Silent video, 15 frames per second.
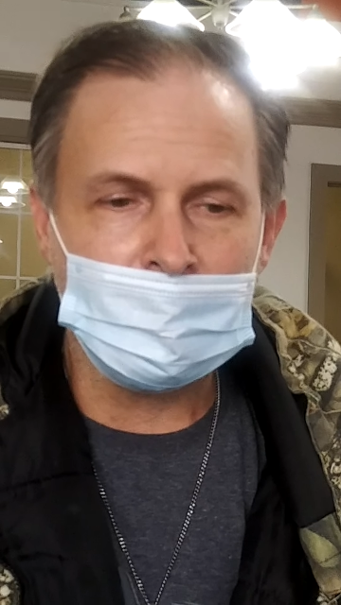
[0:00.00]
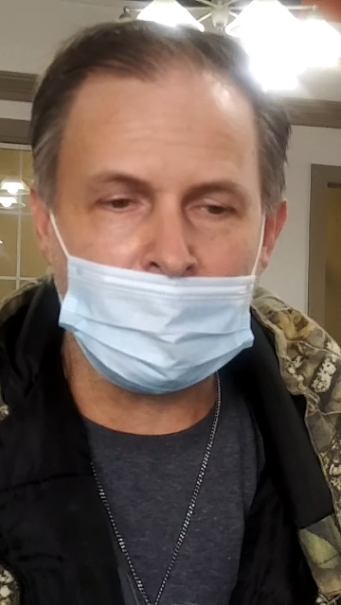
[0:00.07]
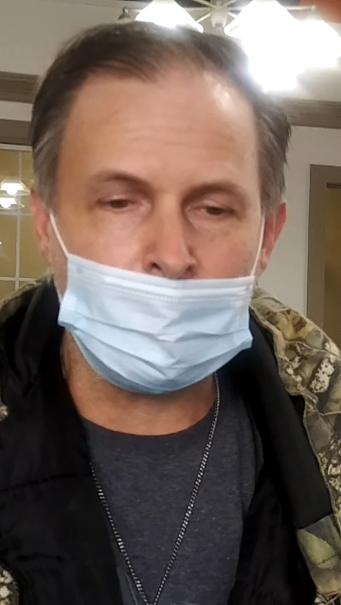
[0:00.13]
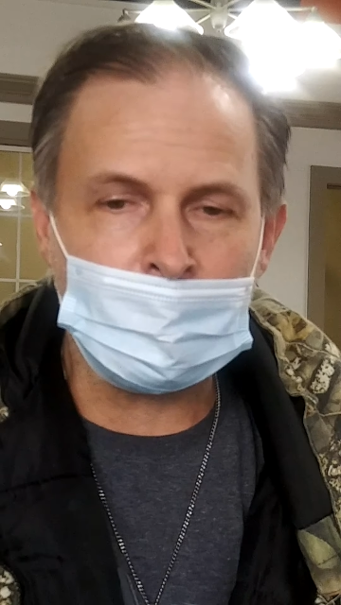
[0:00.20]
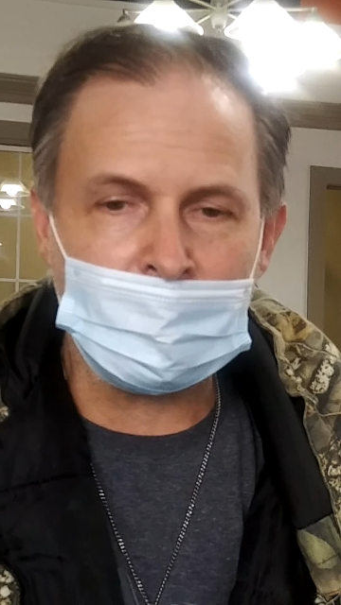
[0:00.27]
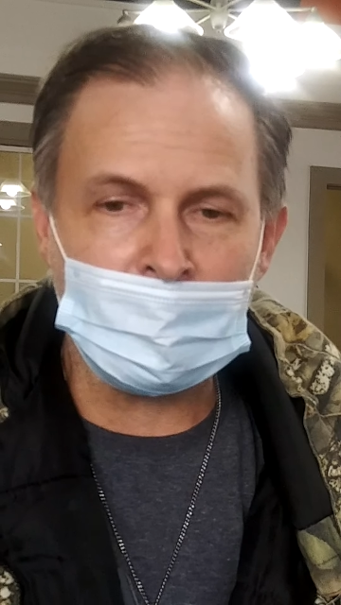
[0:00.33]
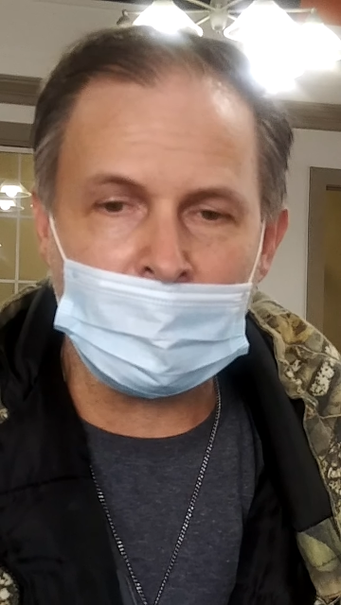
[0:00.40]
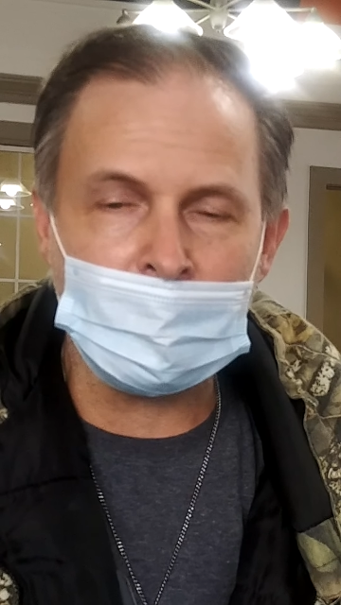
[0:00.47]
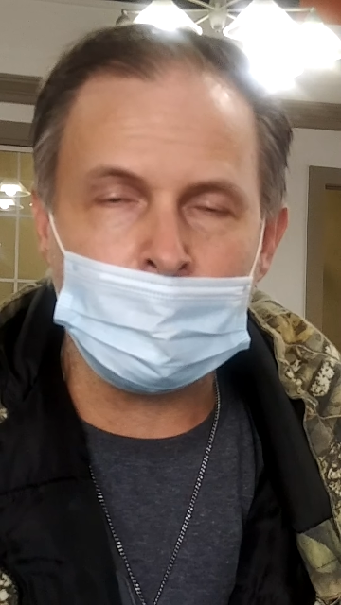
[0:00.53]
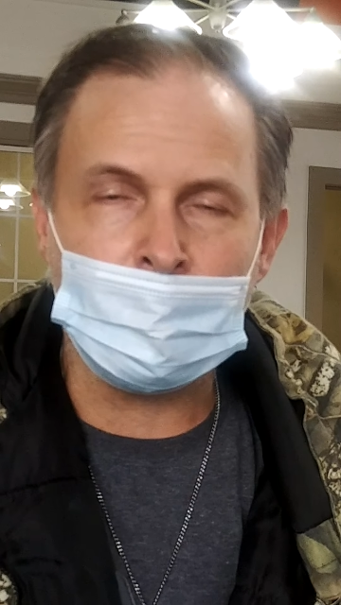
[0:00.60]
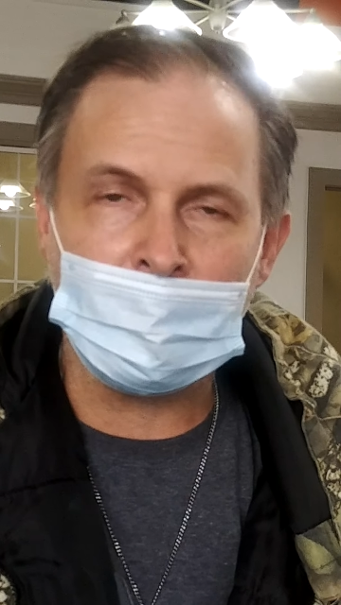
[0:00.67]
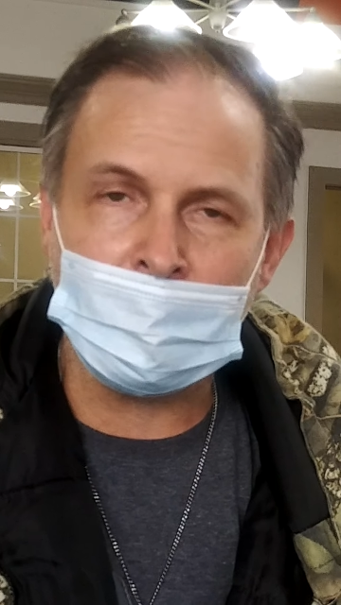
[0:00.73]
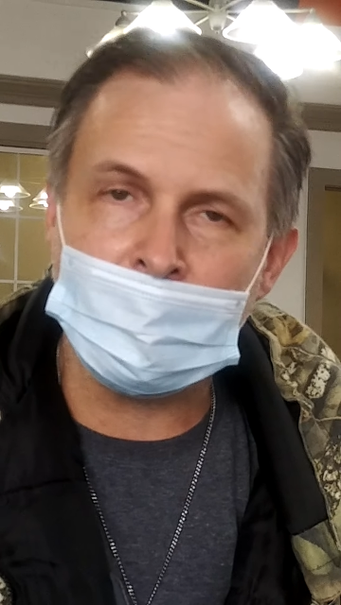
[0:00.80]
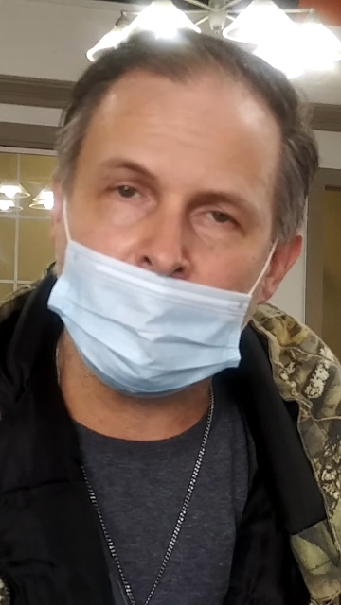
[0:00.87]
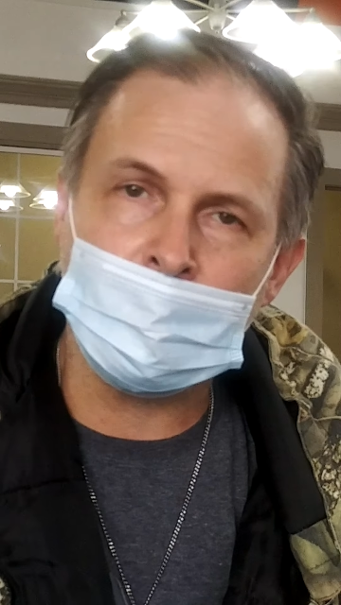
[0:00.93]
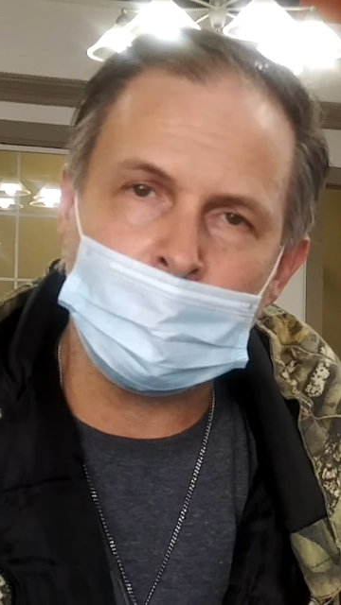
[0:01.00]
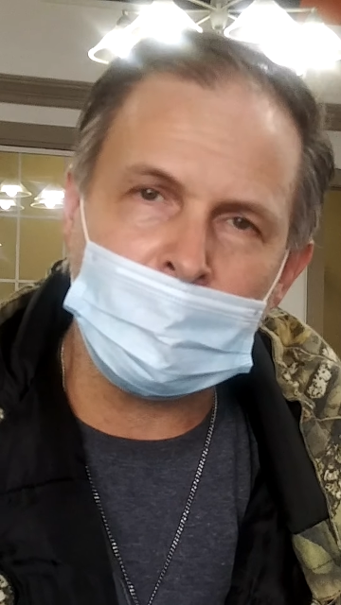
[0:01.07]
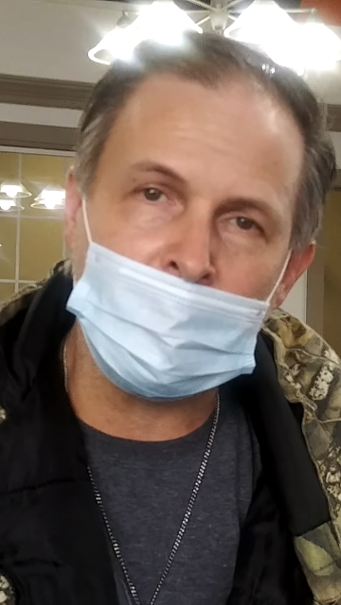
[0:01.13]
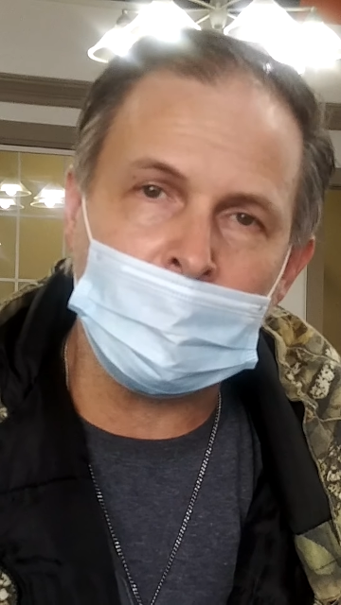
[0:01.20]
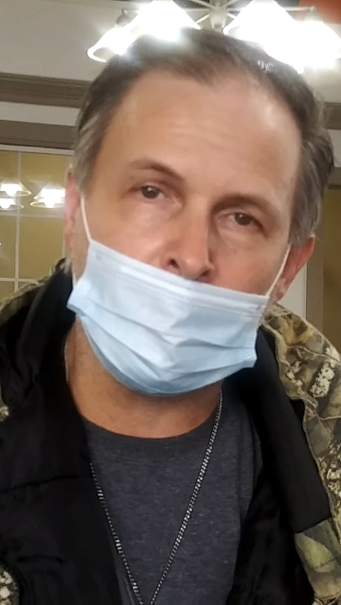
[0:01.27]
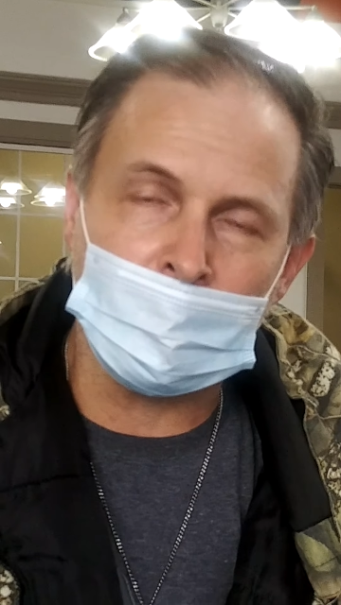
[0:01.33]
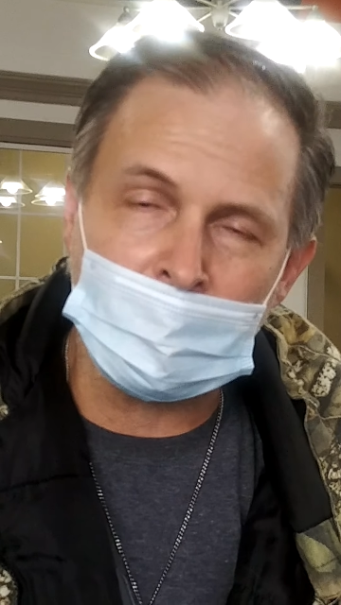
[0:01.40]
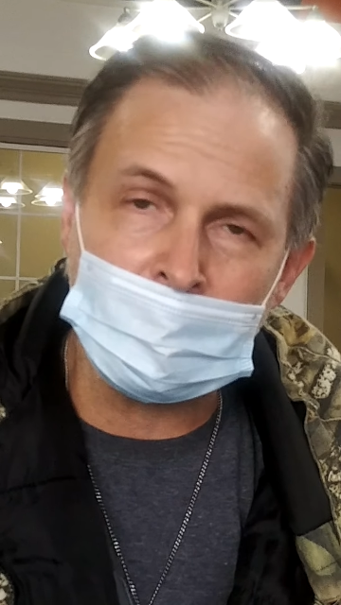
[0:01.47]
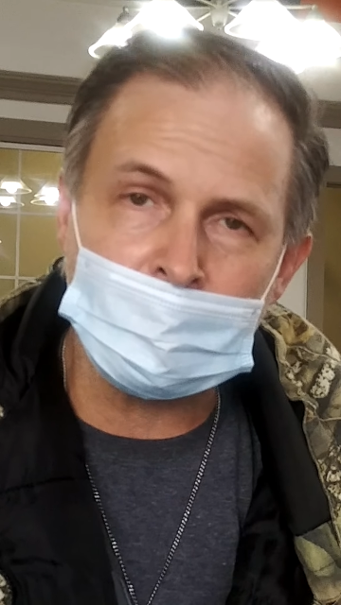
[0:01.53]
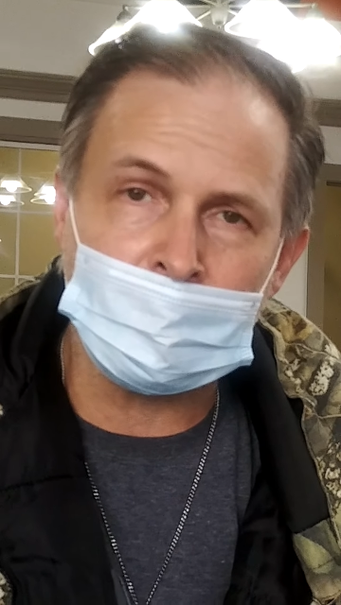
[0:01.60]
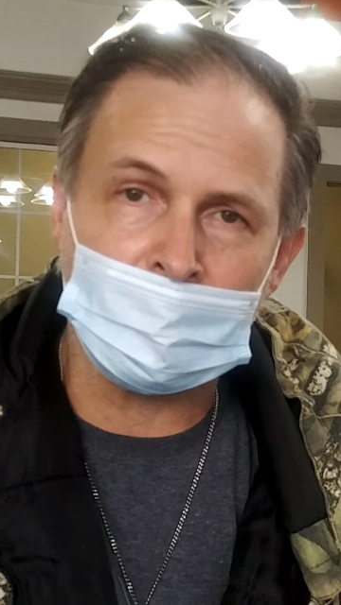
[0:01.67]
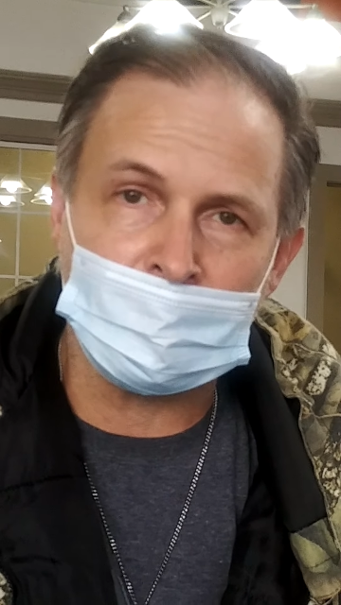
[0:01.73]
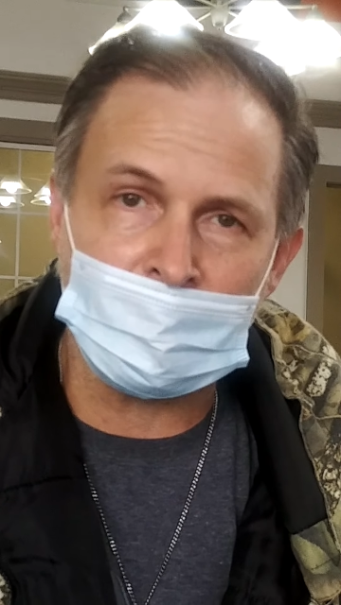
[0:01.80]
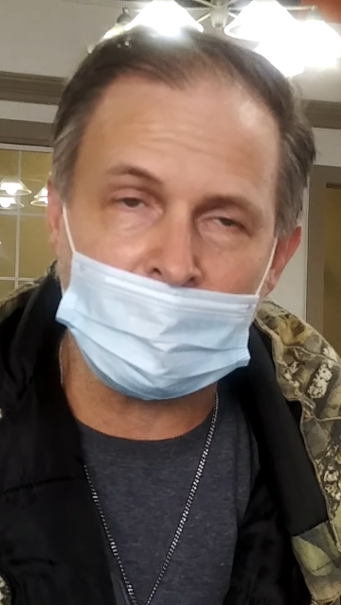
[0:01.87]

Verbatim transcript: keeping that in mind and being around your